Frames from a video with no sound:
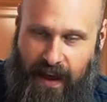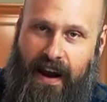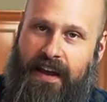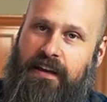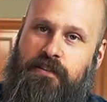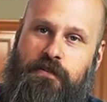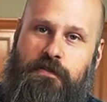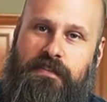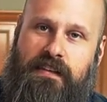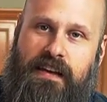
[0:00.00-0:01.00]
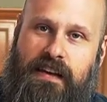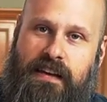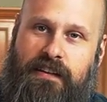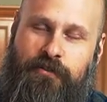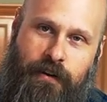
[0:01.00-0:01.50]
And I can use
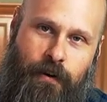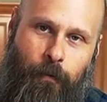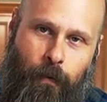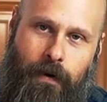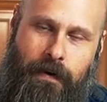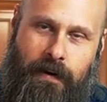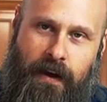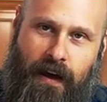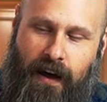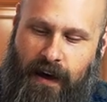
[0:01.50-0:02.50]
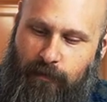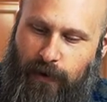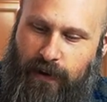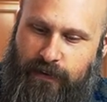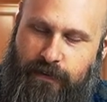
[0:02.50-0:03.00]
the trigger word, uh,
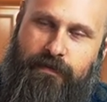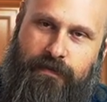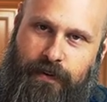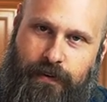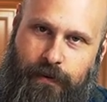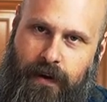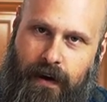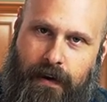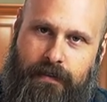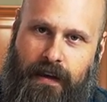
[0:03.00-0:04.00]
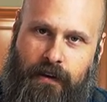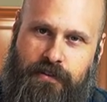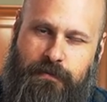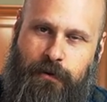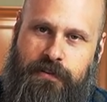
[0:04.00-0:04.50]
but for you guys, I'll
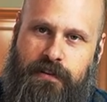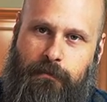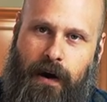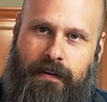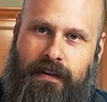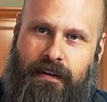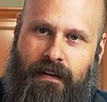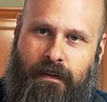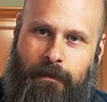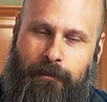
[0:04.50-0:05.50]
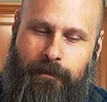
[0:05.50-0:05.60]
just push the button here.